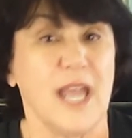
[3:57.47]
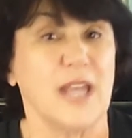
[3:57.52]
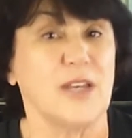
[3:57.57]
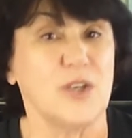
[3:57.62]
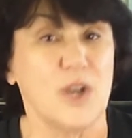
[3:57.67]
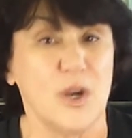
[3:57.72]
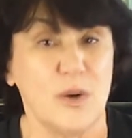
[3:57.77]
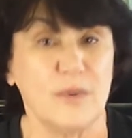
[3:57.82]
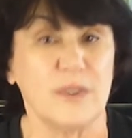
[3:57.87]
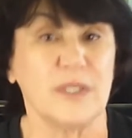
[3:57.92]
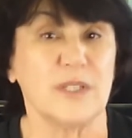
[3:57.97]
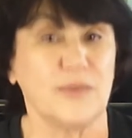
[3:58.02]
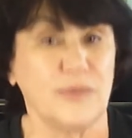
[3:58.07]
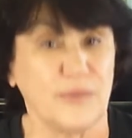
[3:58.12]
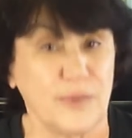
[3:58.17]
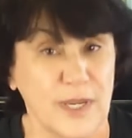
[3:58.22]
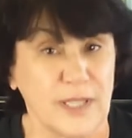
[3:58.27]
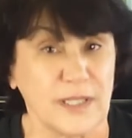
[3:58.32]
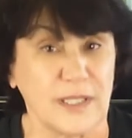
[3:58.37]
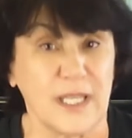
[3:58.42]
and no
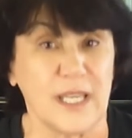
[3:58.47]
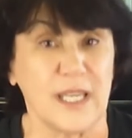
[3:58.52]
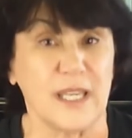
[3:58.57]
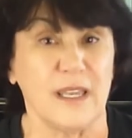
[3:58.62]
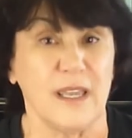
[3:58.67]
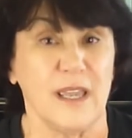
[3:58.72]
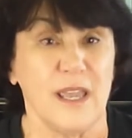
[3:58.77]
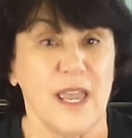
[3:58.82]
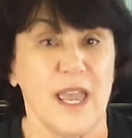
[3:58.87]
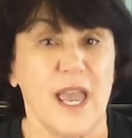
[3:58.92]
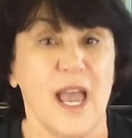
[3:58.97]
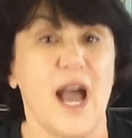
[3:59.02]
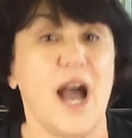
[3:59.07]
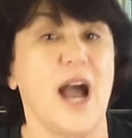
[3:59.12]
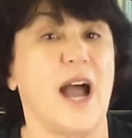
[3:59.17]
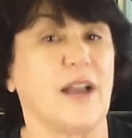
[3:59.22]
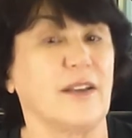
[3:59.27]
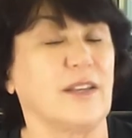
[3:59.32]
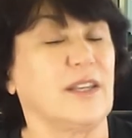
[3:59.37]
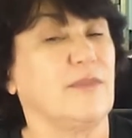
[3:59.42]
one's friendly
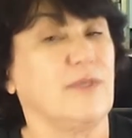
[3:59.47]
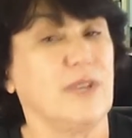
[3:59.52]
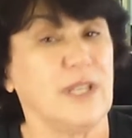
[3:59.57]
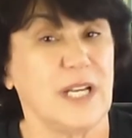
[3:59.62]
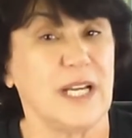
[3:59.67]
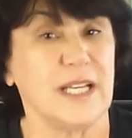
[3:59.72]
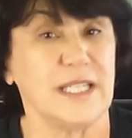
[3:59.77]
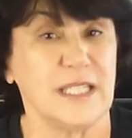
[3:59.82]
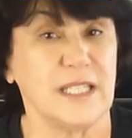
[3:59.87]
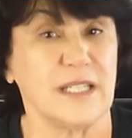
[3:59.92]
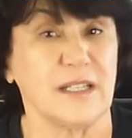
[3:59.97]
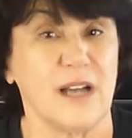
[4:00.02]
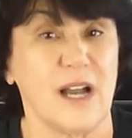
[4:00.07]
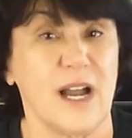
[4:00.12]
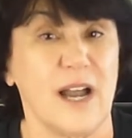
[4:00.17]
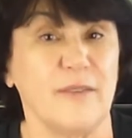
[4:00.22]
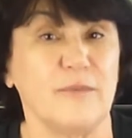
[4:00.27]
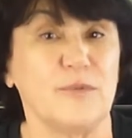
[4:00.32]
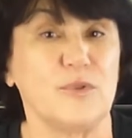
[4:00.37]
I'll give you an idea.